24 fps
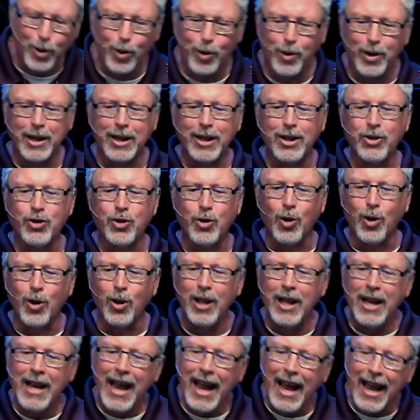are in control,
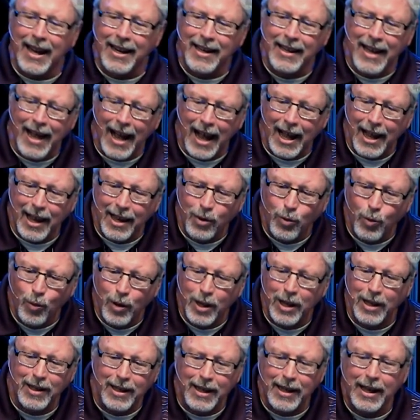and God
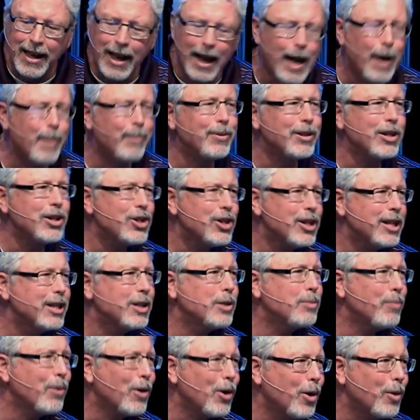will accomplish his
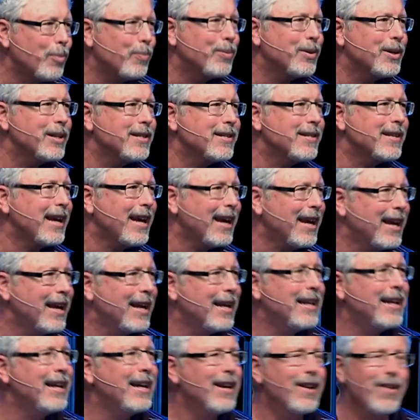purpose
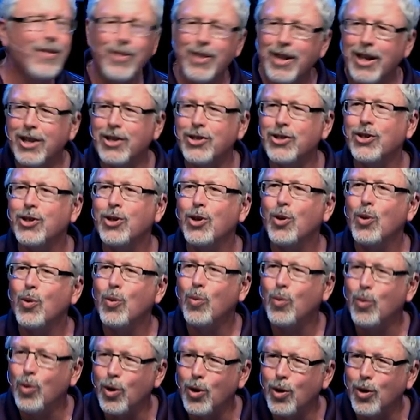in this
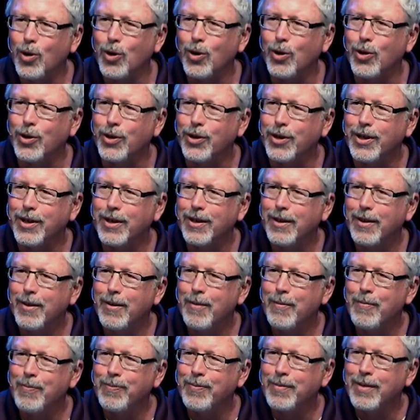world.
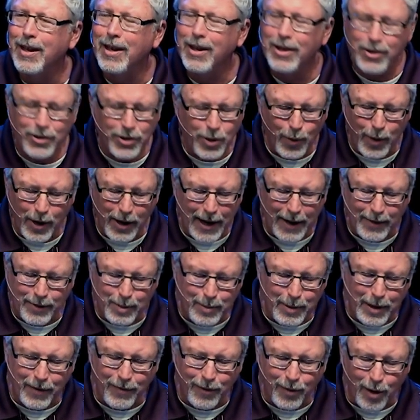So we don't have to
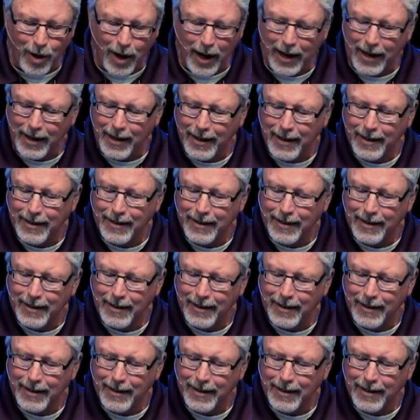be afraid,